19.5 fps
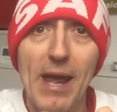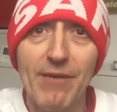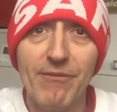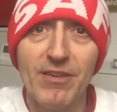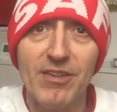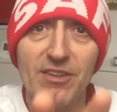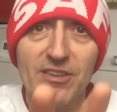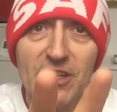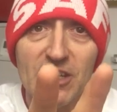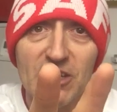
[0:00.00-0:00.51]

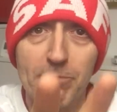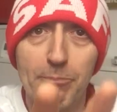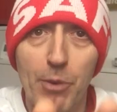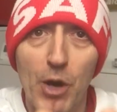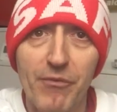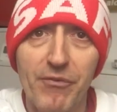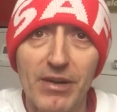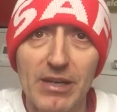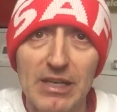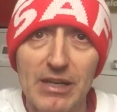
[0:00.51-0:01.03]
Evans is
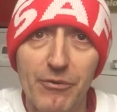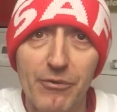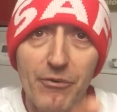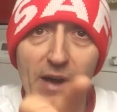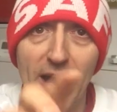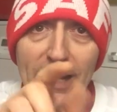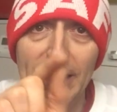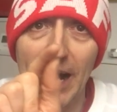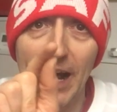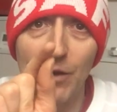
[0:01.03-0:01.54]
perfectly
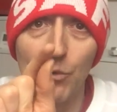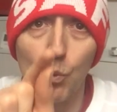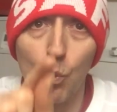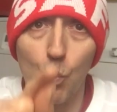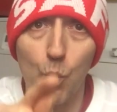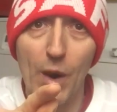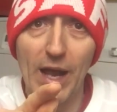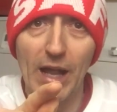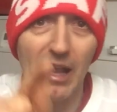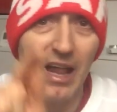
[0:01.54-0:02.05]
fine
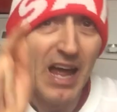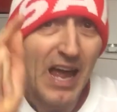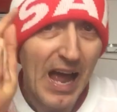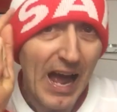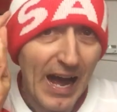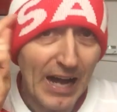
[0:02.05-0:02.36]
and well.